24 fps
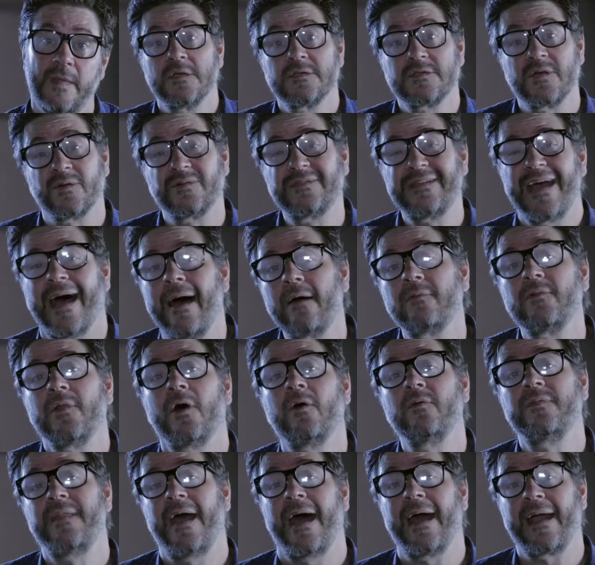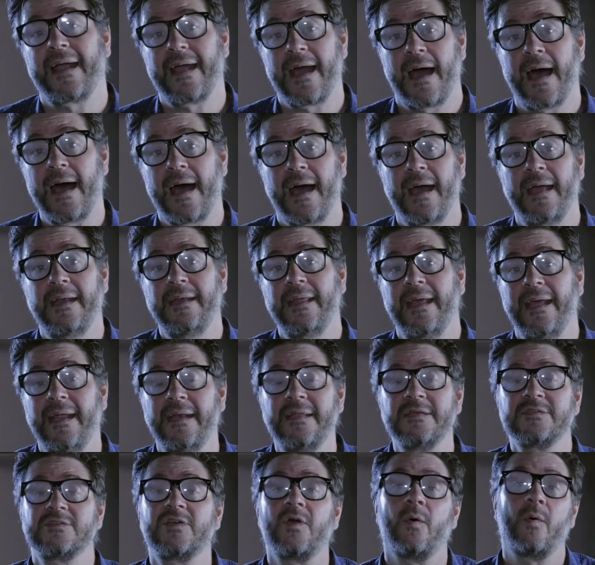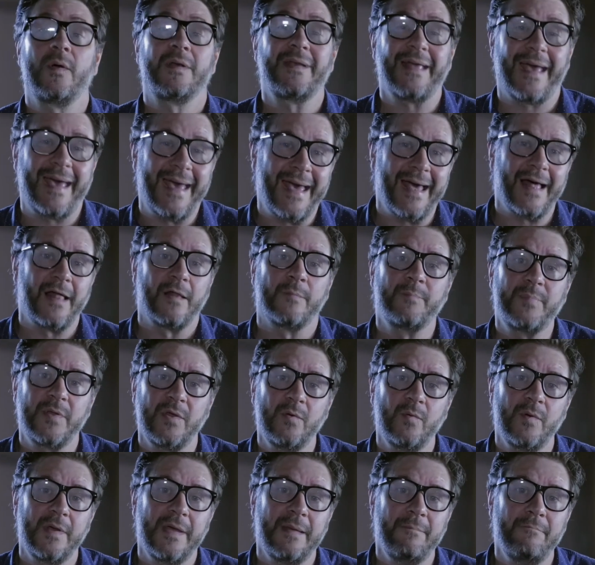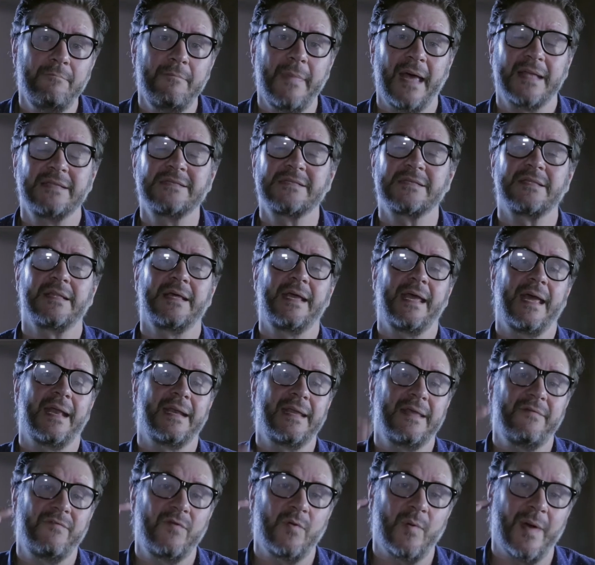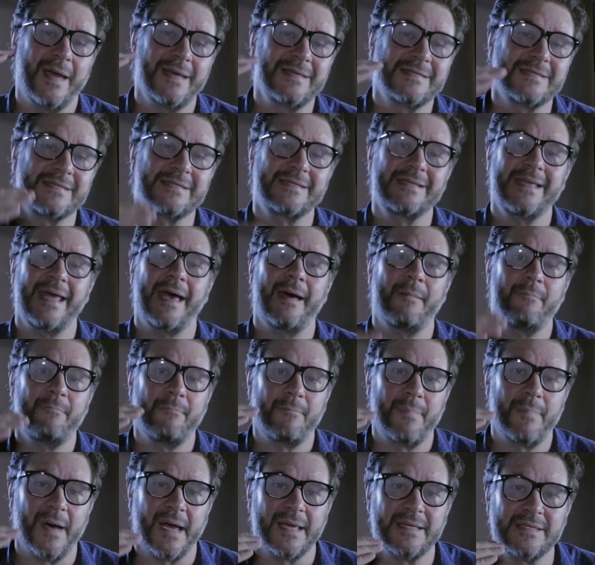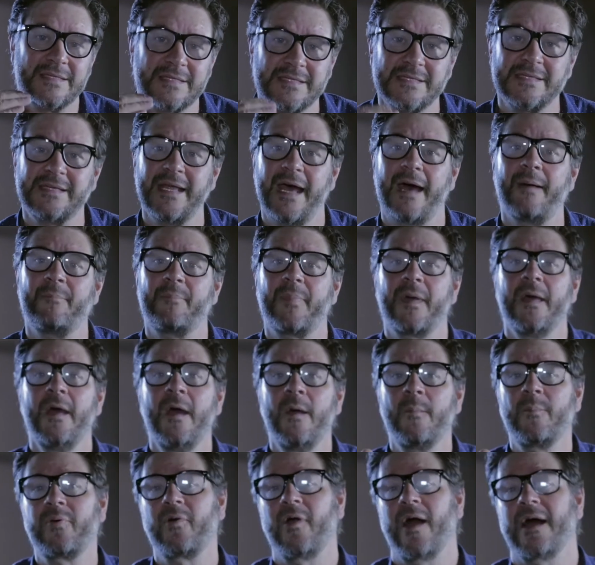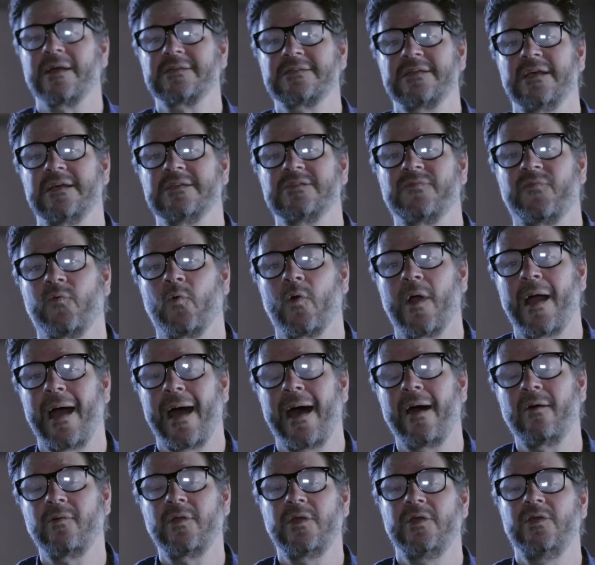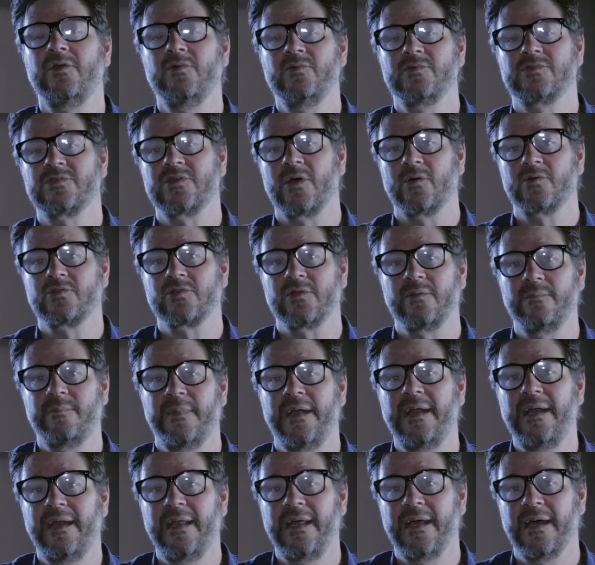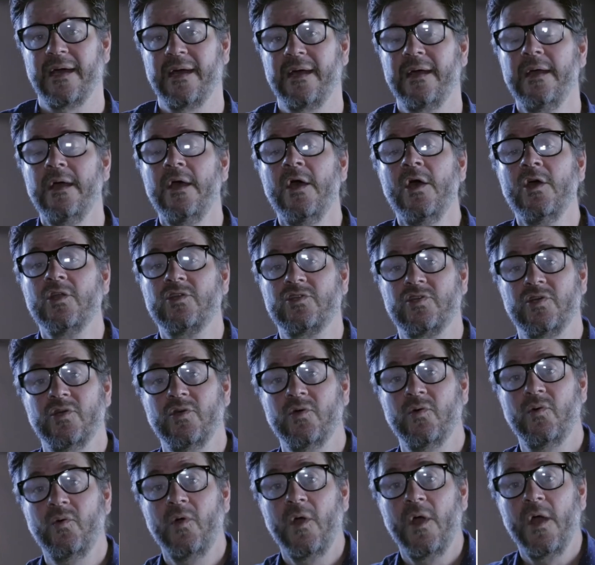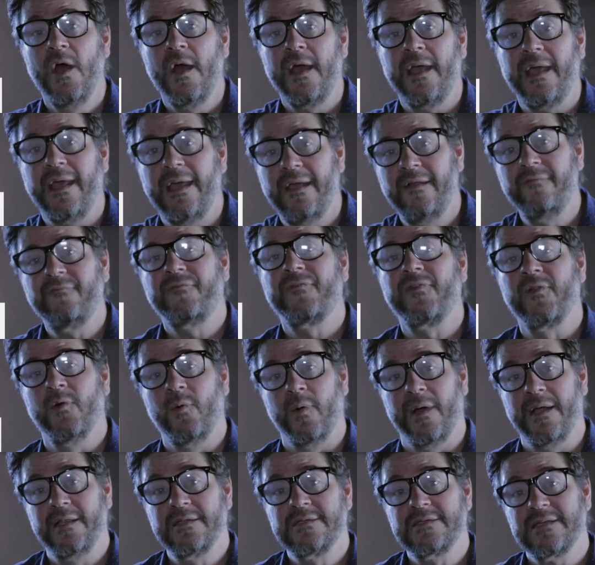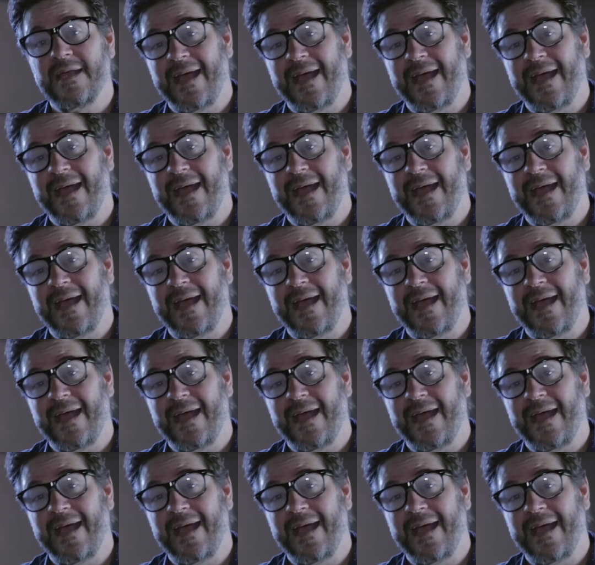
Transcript: So download that guide. It is going to help you immensely and give you a step-by-step process for how to use social media to influence